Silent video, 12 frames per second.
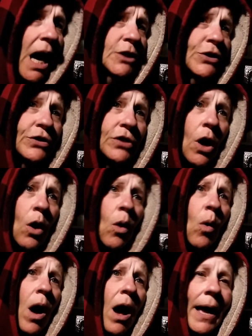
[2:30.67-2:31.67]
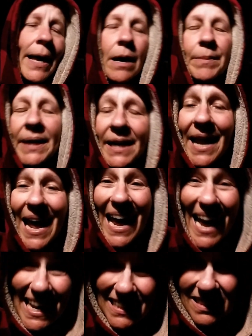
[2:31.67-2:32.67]
So I am an
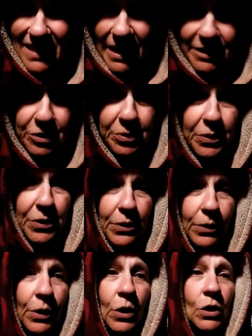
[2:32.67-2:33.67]
asexual,